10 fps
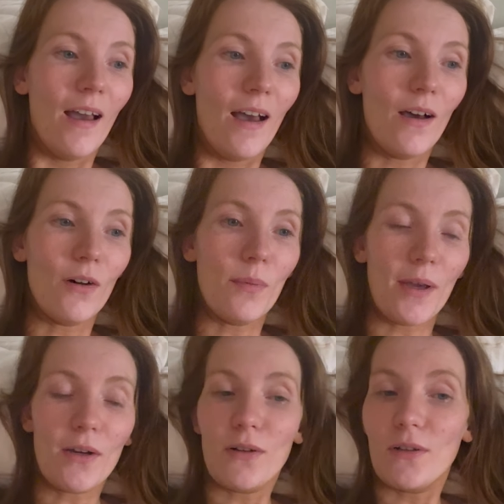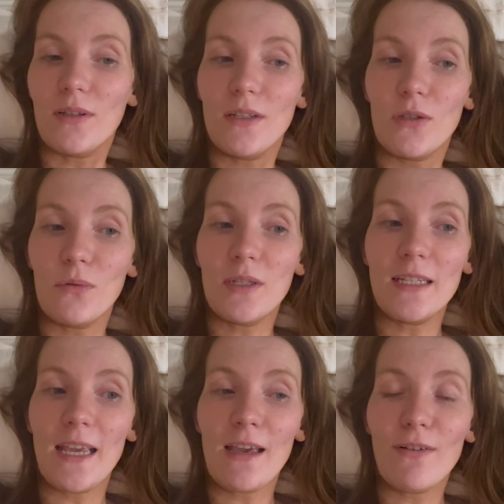Oh my god. So
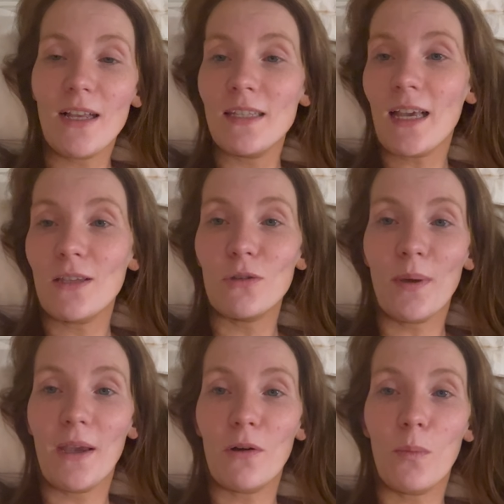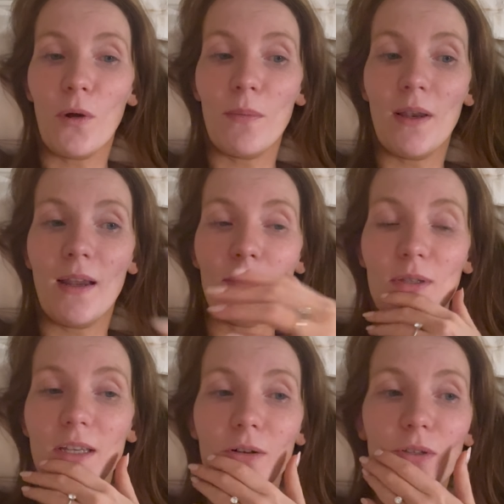today I've had to cancel my hair appointment.
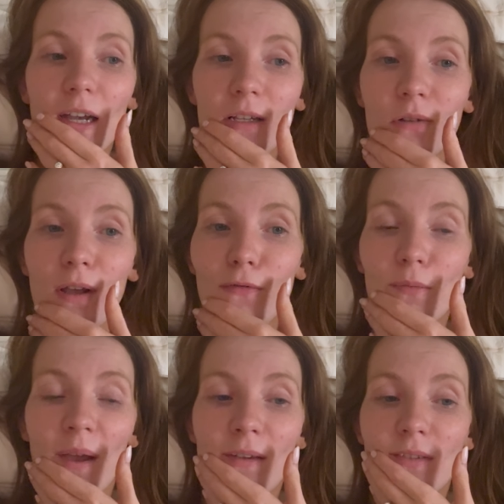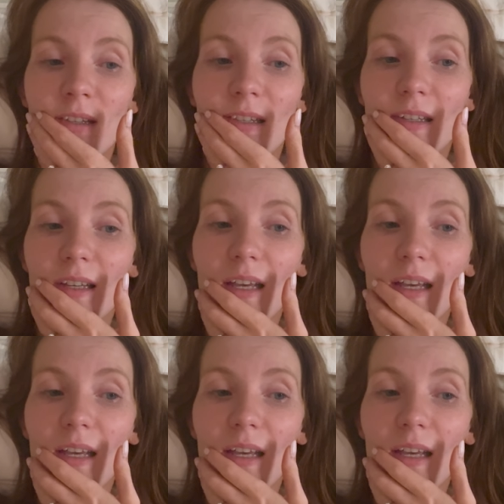Jack's gone out for breakfast.